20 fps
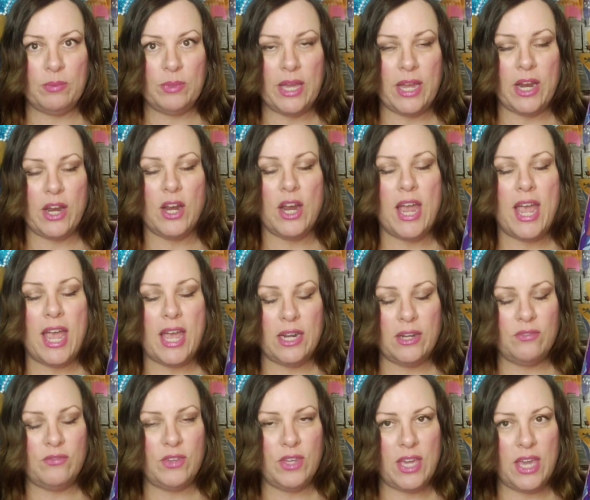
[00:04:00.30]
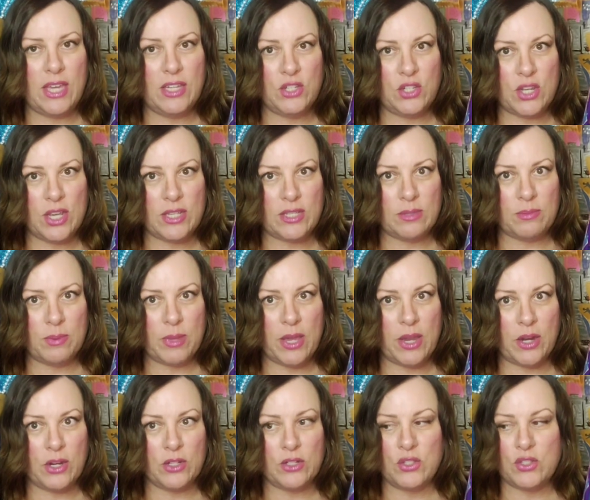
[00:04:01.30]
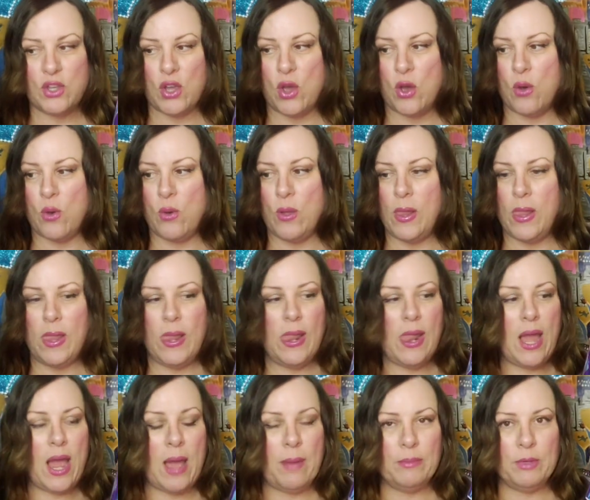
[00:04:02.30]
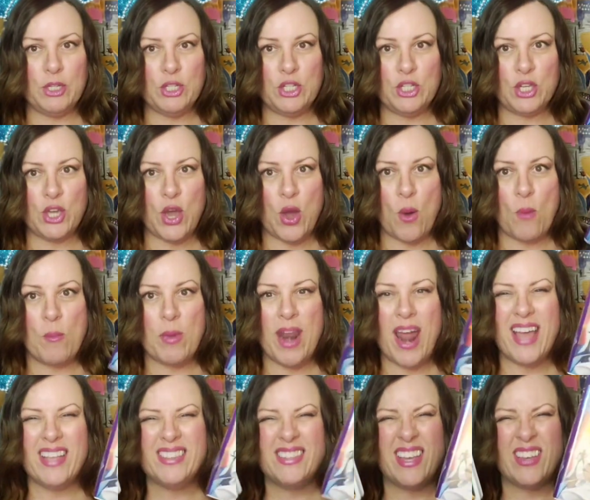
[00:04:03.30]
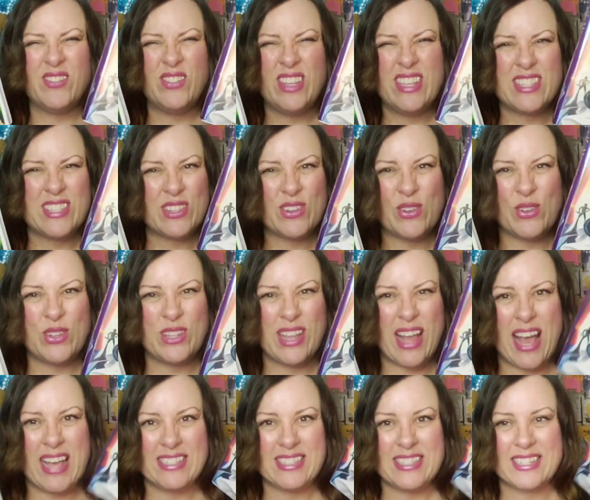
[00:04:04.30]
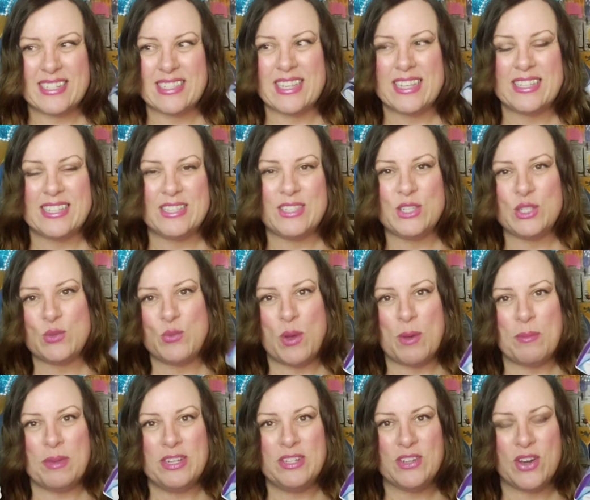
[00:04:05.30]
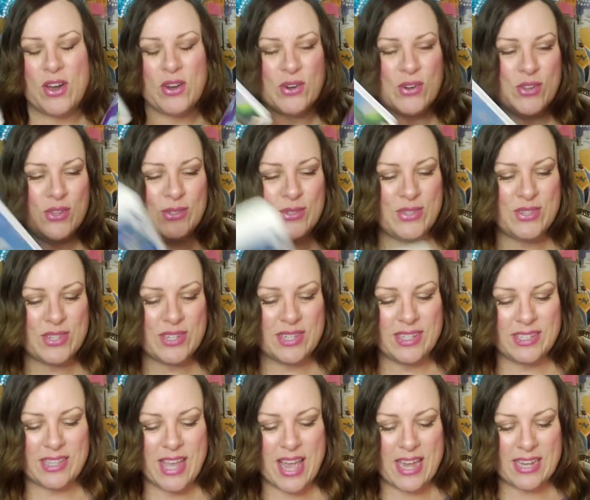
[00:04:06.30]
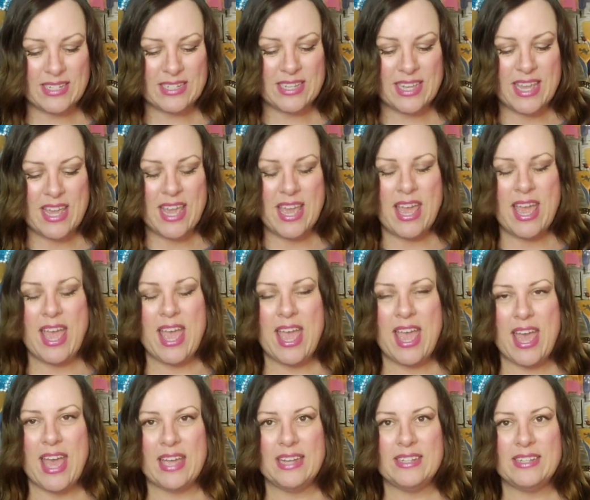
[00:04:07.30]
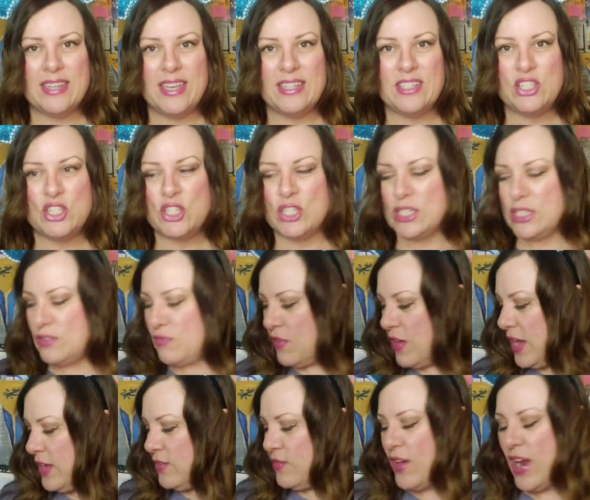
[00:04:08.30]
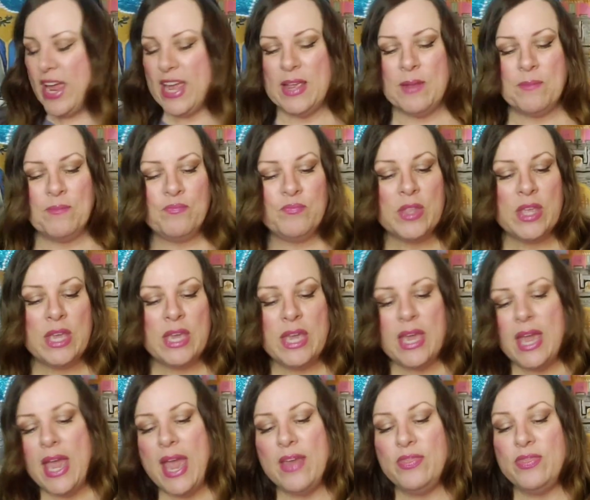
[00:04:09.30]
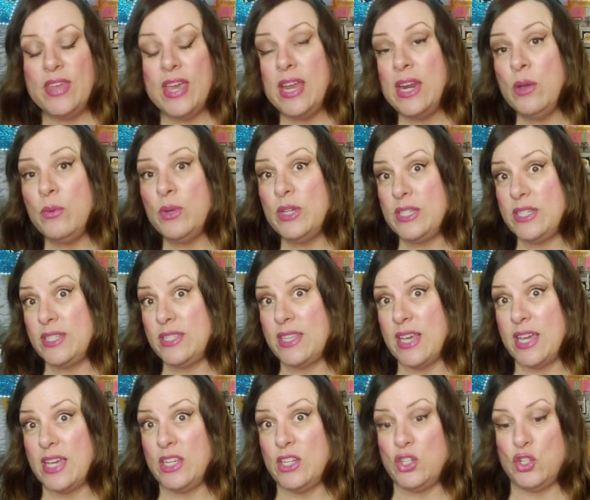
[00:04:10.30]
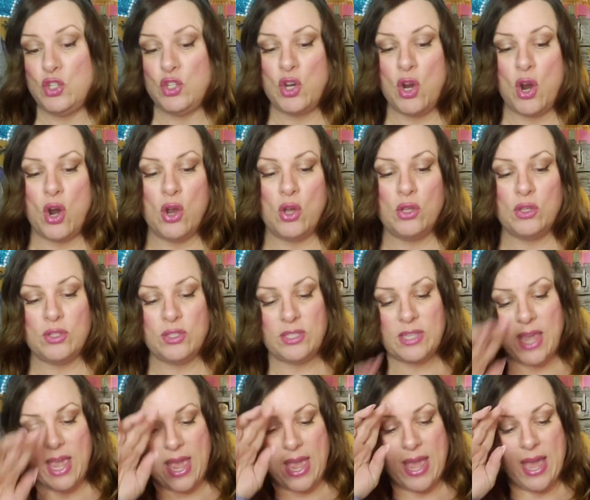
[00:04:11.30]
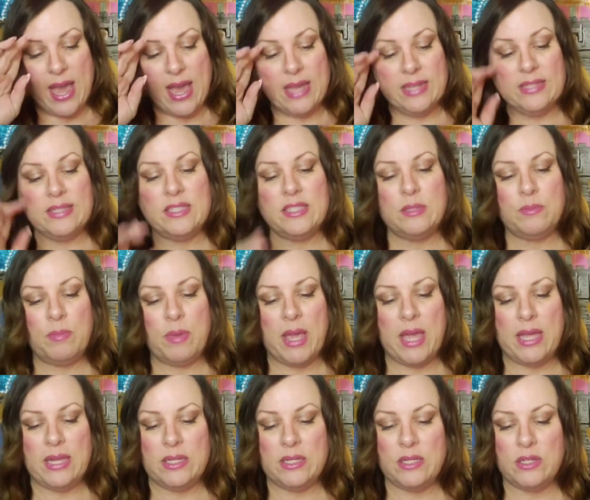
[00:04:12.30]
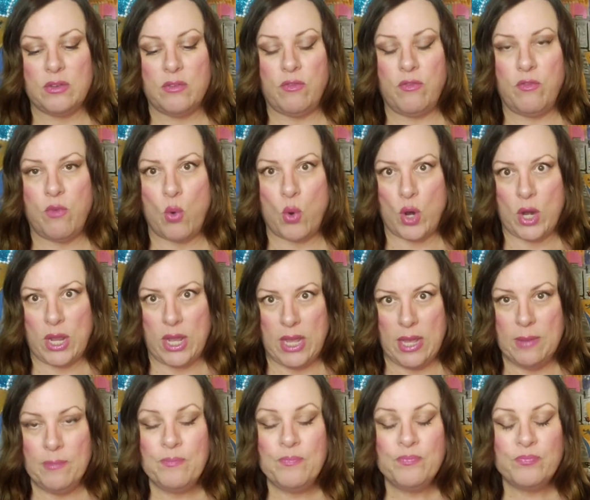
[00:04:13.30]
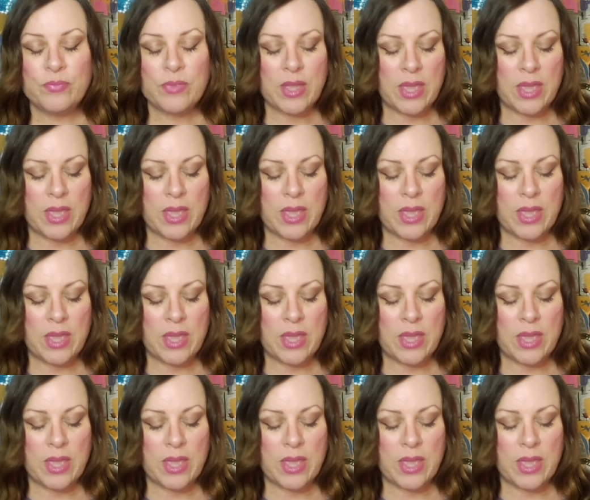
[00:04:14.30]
player, and a VHS player. So I'm good to go. But I love these little classics. Like, this is what my daughter used to collect, and it's just fun, right? And then I went to Second and Charles and spent $40,